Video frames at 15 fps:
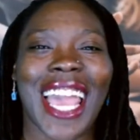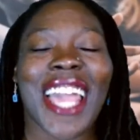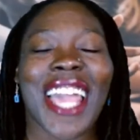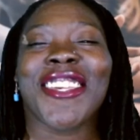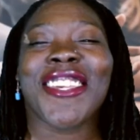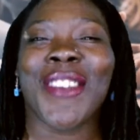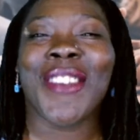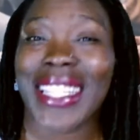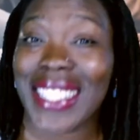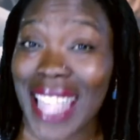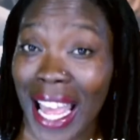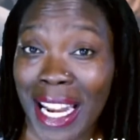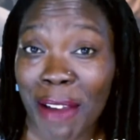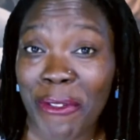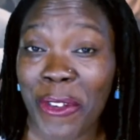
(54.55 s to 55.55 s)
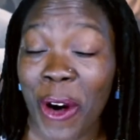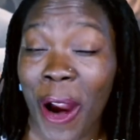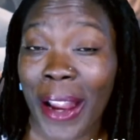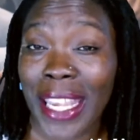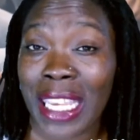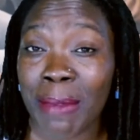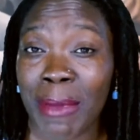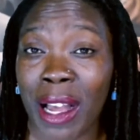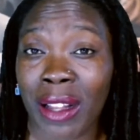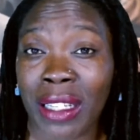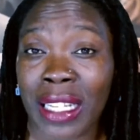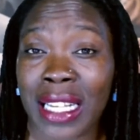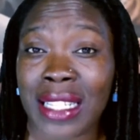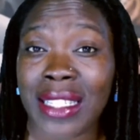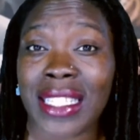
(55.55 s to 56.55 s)
You can sign up for our email
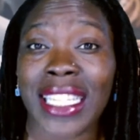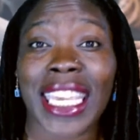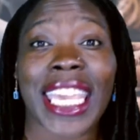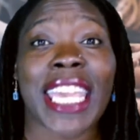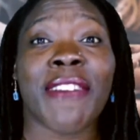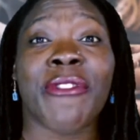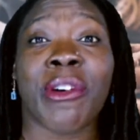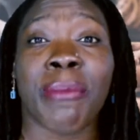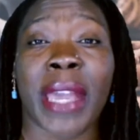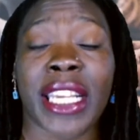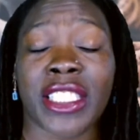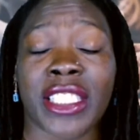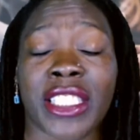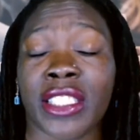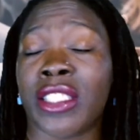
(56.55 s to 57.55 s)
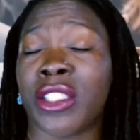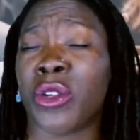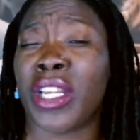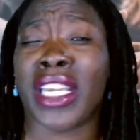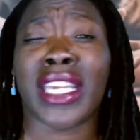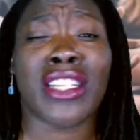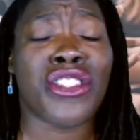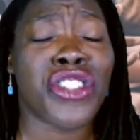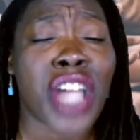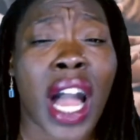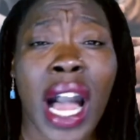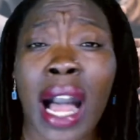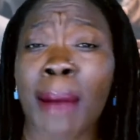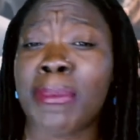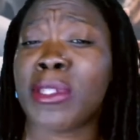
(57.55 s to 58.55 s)
list to get information. You can get jobs,